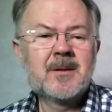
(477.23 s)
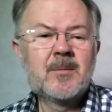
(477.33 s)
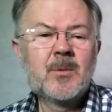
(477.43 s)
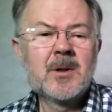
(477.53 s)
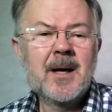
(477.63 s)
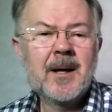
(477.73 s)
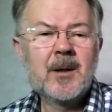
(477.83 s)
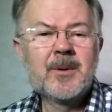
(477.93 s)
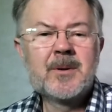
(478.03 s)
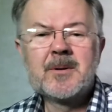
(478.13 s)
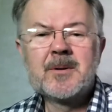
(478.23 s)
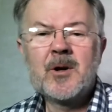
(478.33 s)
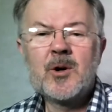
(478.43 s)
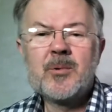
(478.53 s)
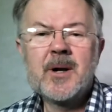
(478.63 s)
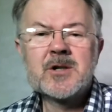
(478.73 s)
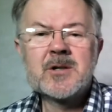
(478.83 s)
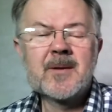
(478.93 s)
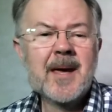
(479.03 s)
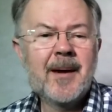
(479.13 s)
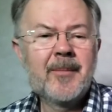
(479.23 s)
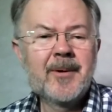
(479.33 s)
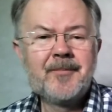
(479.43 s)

will help the operation of the camera.